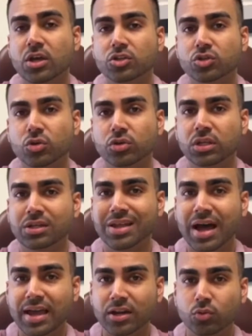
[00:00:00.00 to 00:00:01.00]
So the
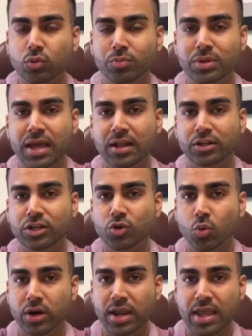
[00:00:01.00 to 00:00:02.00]
title would be held in
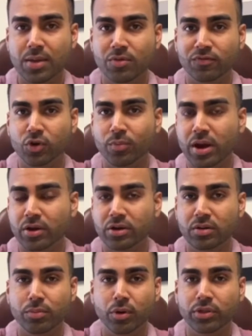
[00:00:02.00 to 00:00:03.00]
your name if you're married,
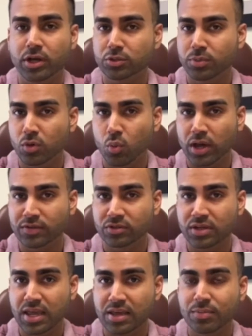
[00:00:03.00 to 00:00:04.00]
in both husband and wife's
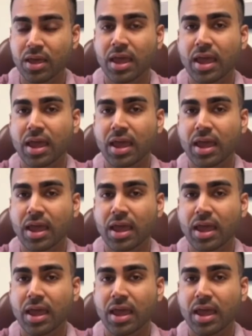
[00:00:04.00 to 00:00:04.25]
name,